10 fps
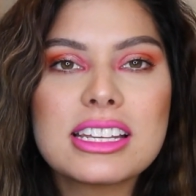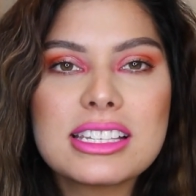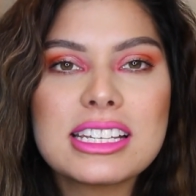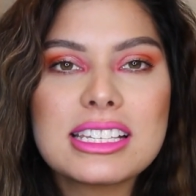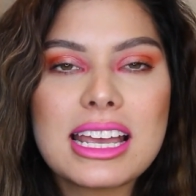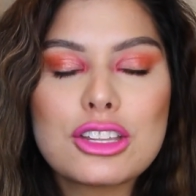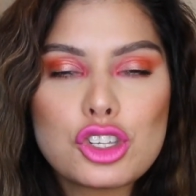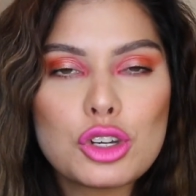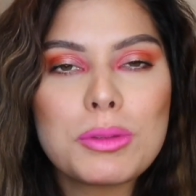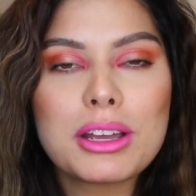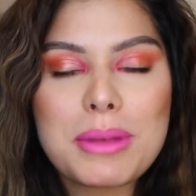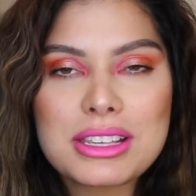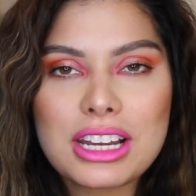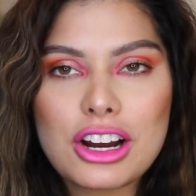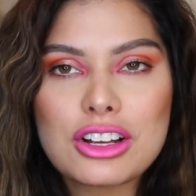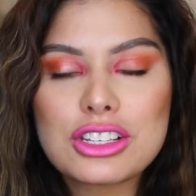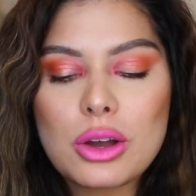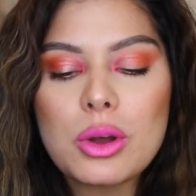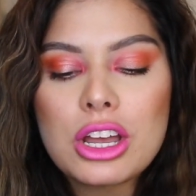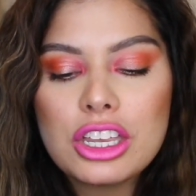This is a tube-like mascara,
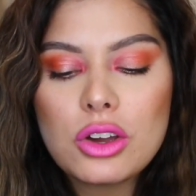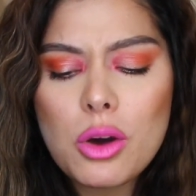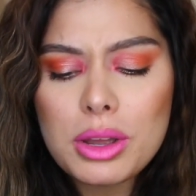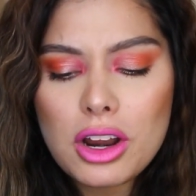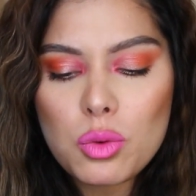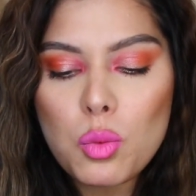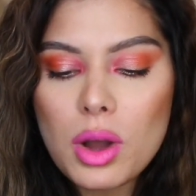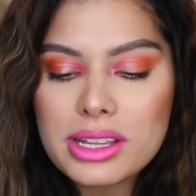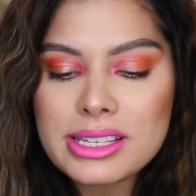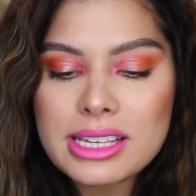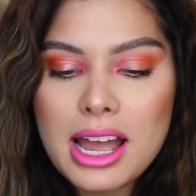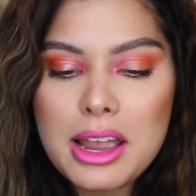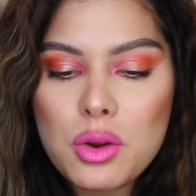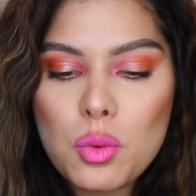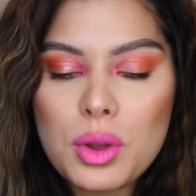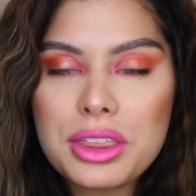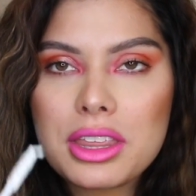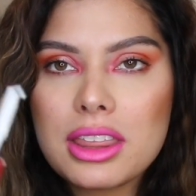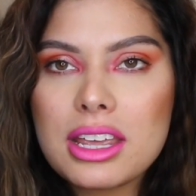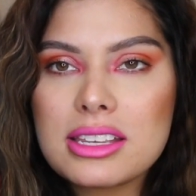so you go in on one side
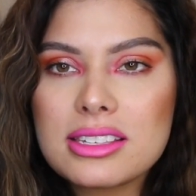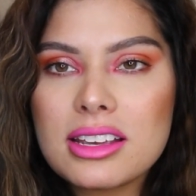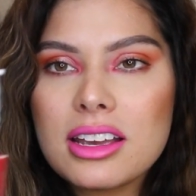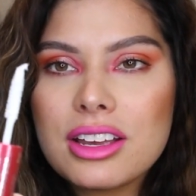with this,